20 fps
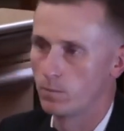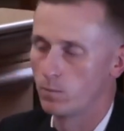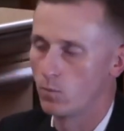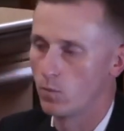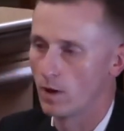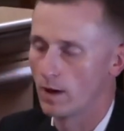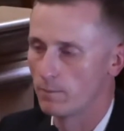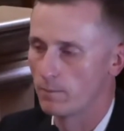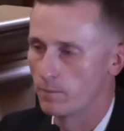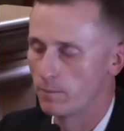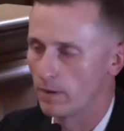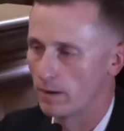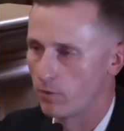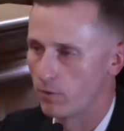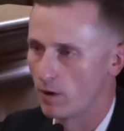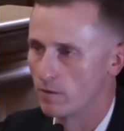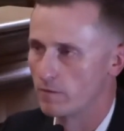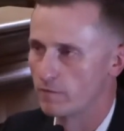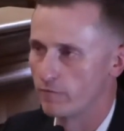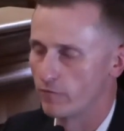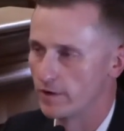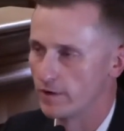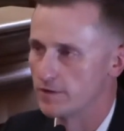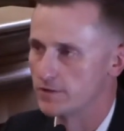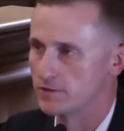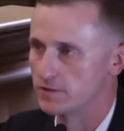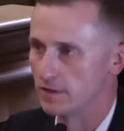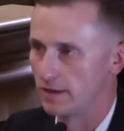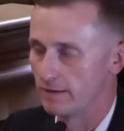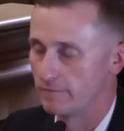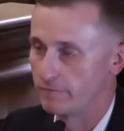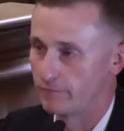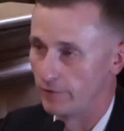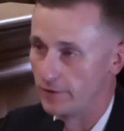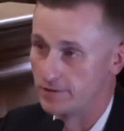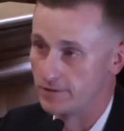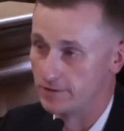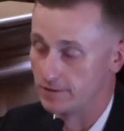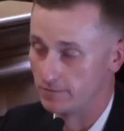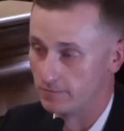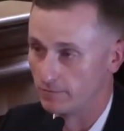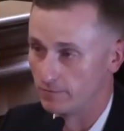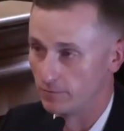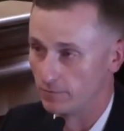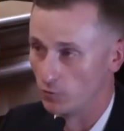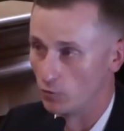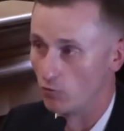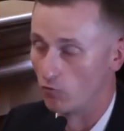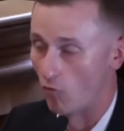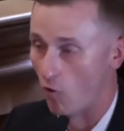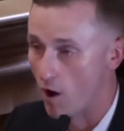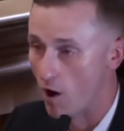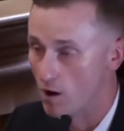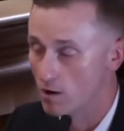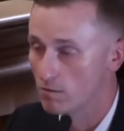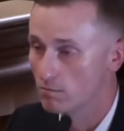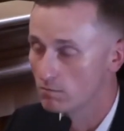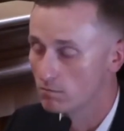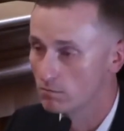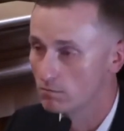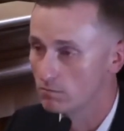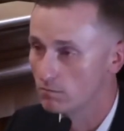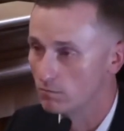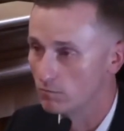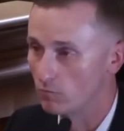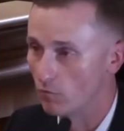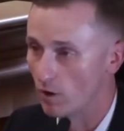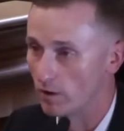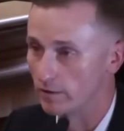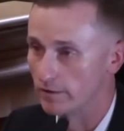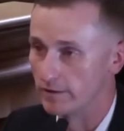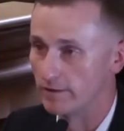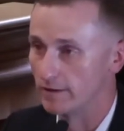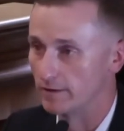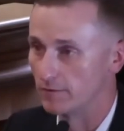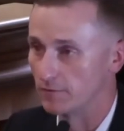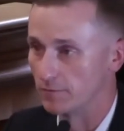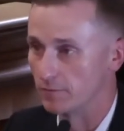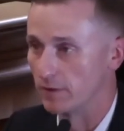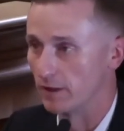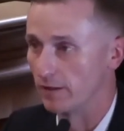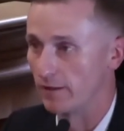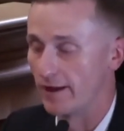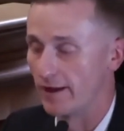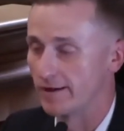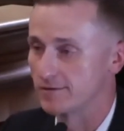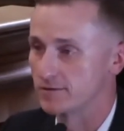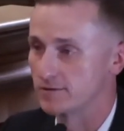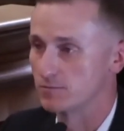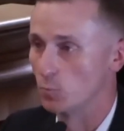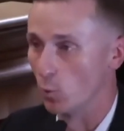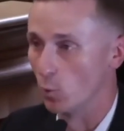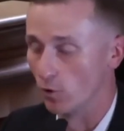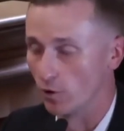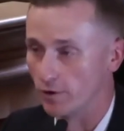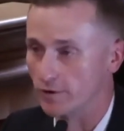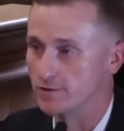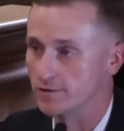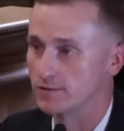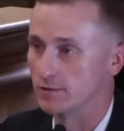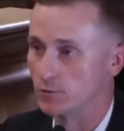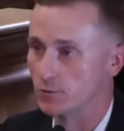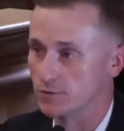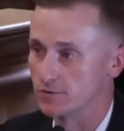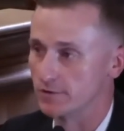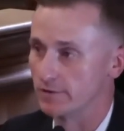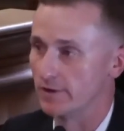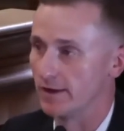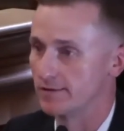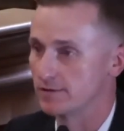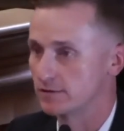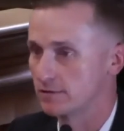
Well, I probably phrased it a little wrongly. The last words. It was the last